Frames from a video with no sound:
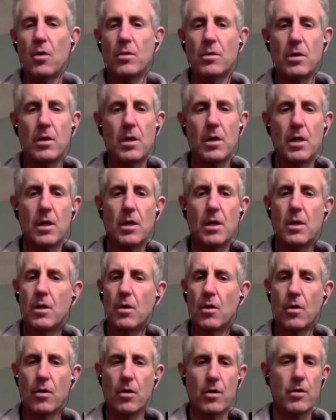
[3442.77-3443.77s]
own
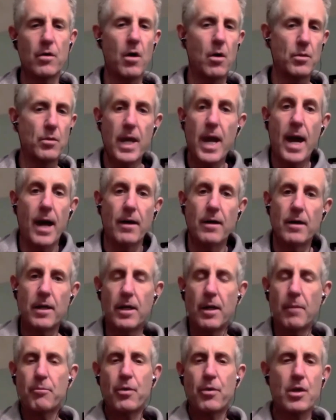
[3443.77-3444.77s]
or her own. Yeah, in
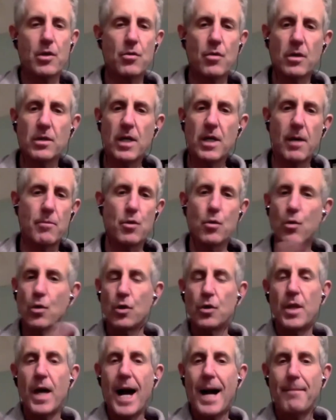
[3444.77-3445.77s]
our prehistoric times, you
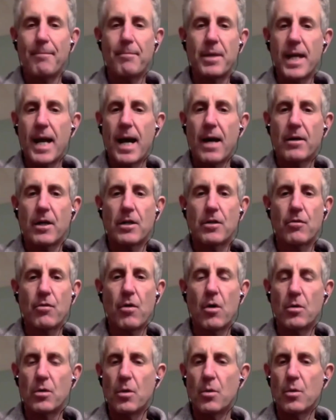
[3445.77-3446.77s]
could not be out on your
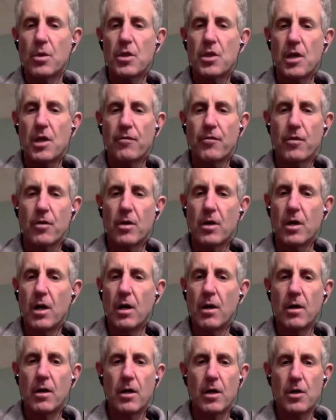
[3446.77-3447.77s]
own. You would suffer
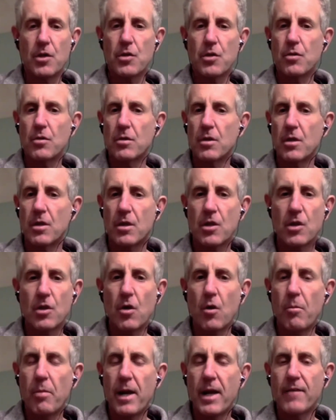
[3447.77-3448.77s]
a certain
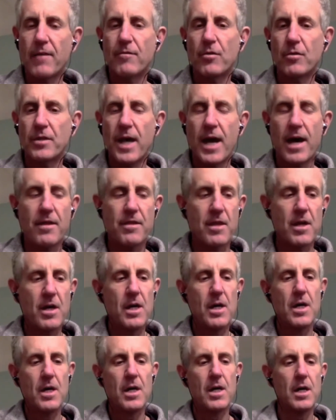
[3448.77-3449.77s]
slow, painful death.
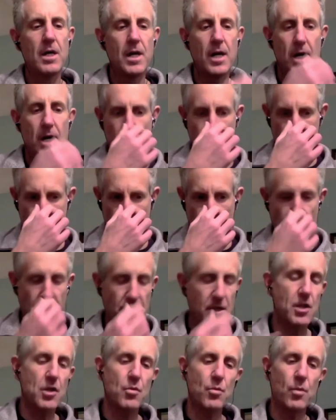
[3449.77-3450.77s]
So, and
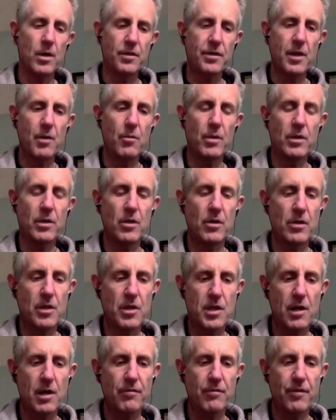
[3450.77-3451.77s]
this is one thing we learn in
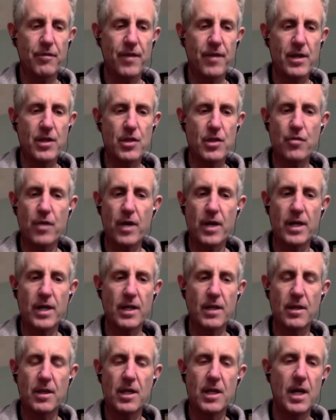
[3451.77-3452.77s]
self-defense
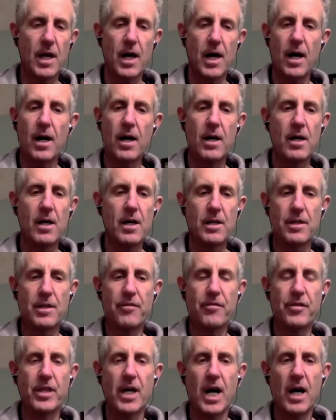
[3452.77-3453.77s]
training: the
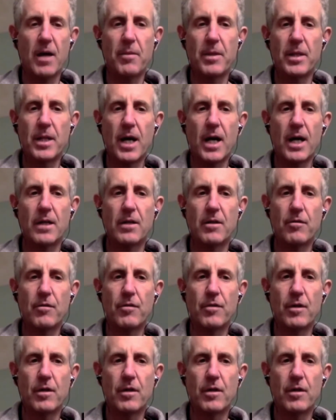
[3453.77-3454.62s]
phenomenon of